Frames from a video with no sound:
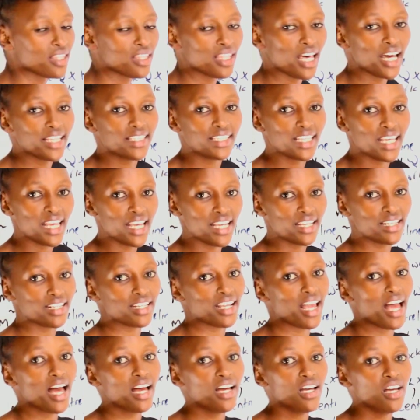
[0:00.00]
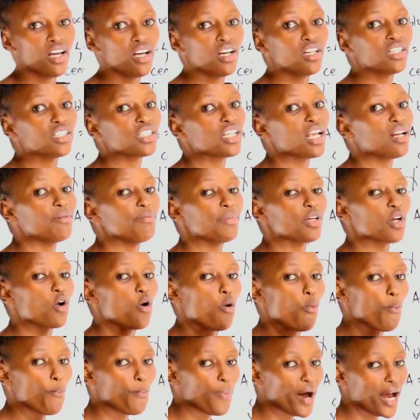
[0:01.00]
that area shall be
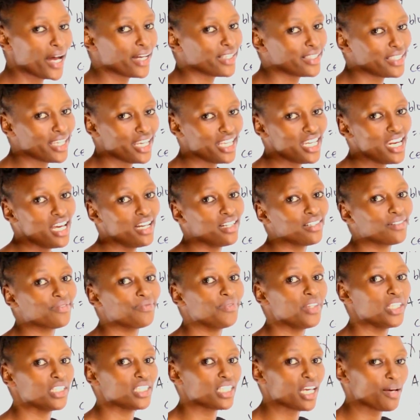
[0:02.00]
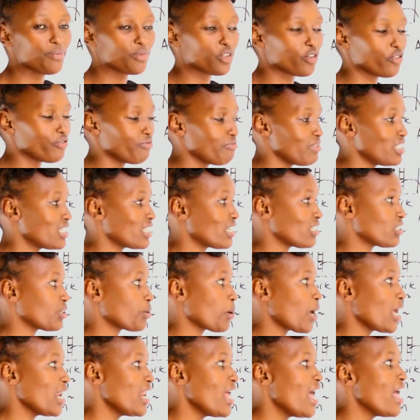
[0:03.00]
compacted in terms of meter
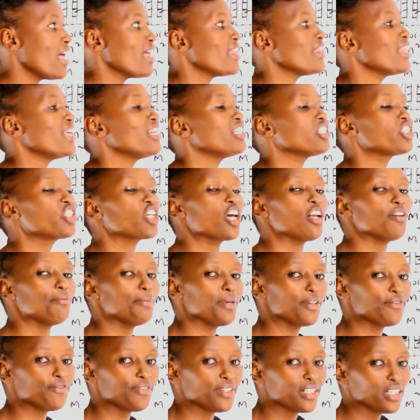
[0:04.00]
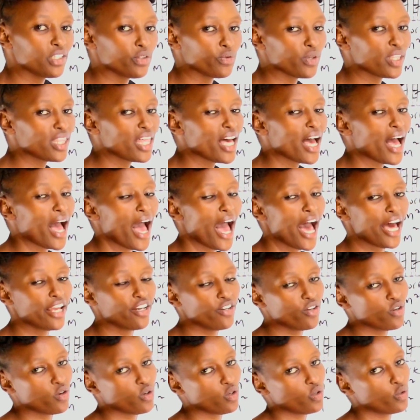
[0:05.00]
squared, then it shall be filled with
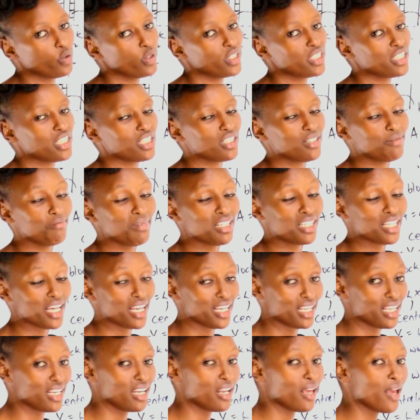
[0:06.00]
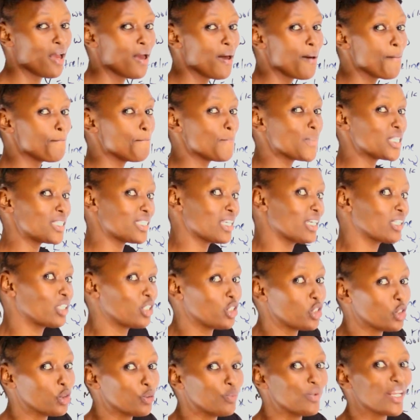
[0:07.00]
hardcore, which is measured in meter
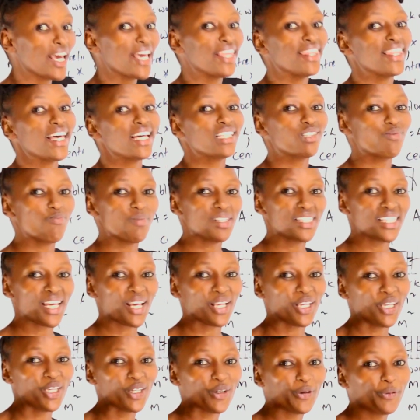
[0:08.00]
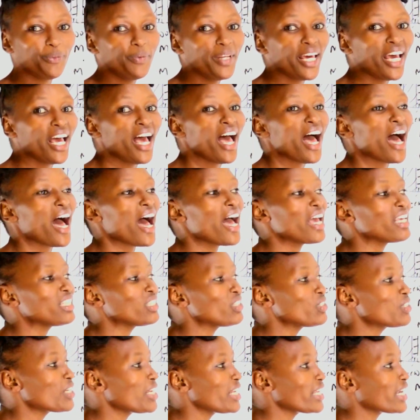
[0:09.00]
cubed, and that meter cubed
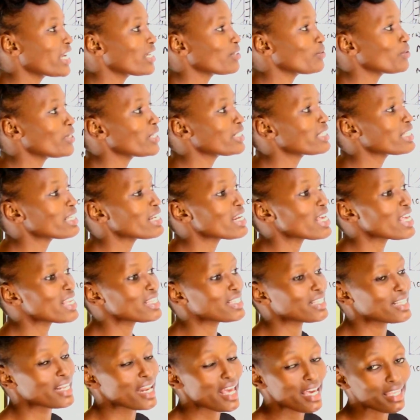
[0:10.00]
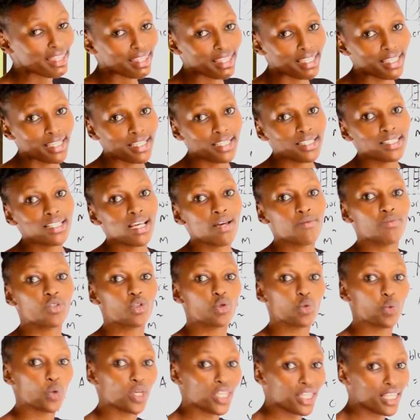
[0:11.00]
is usually calculated as length
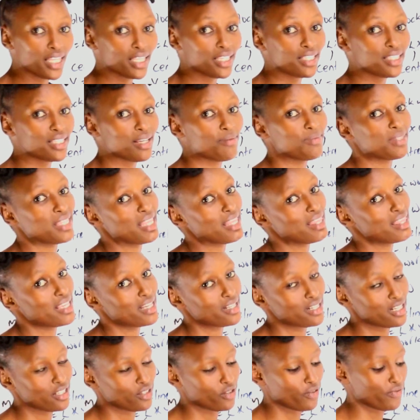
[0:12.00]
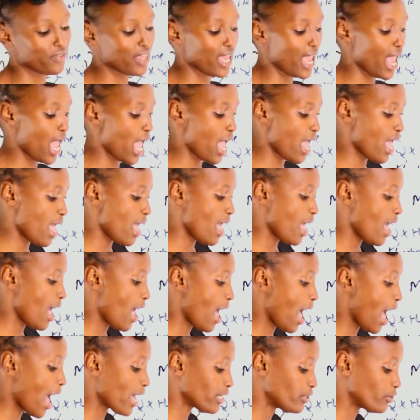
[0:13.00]
times width times the thickness of the
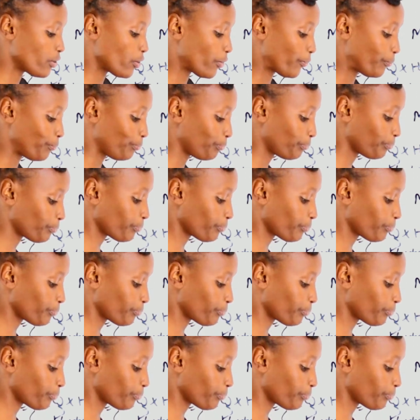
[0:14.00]
hardcore.